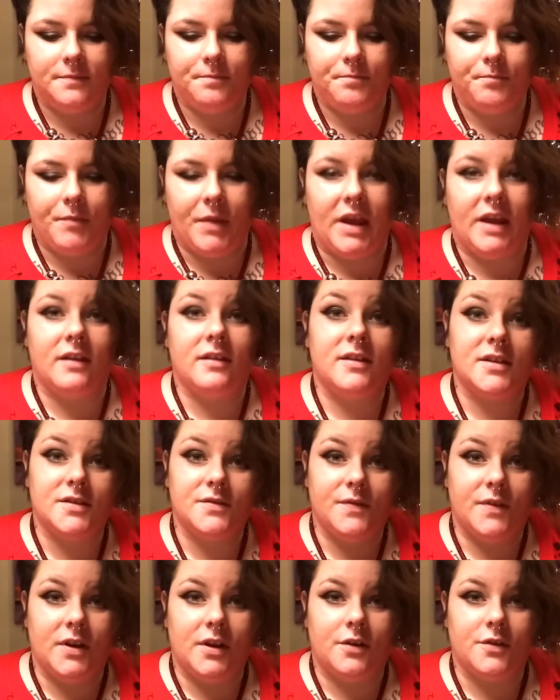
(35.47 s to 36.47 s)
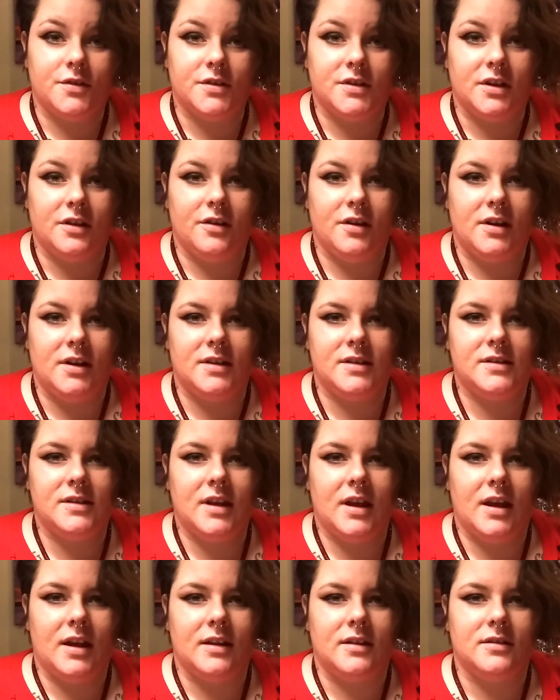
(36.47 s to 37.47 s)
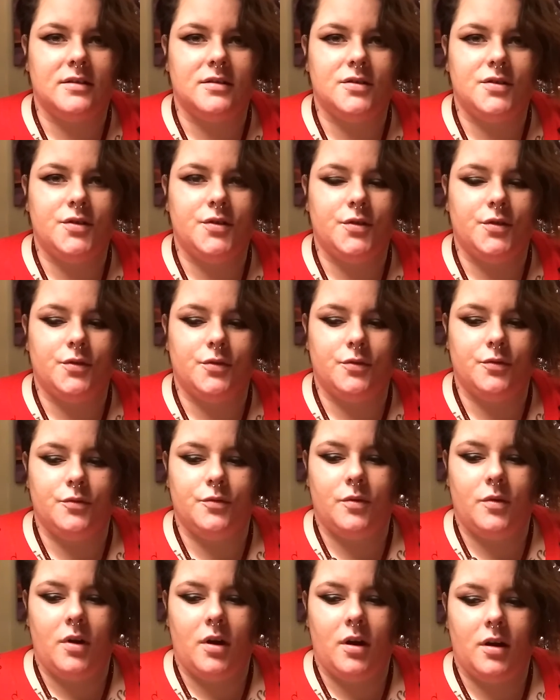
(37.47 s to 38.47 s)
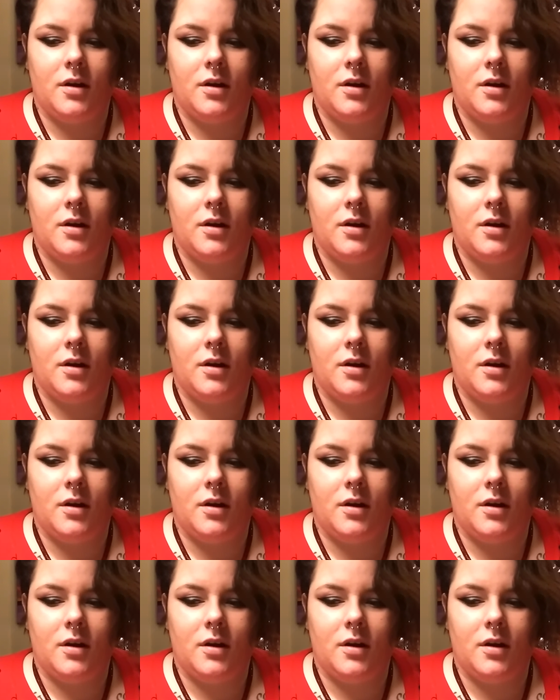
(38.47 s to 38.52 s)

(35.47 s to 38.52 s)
make this video series and to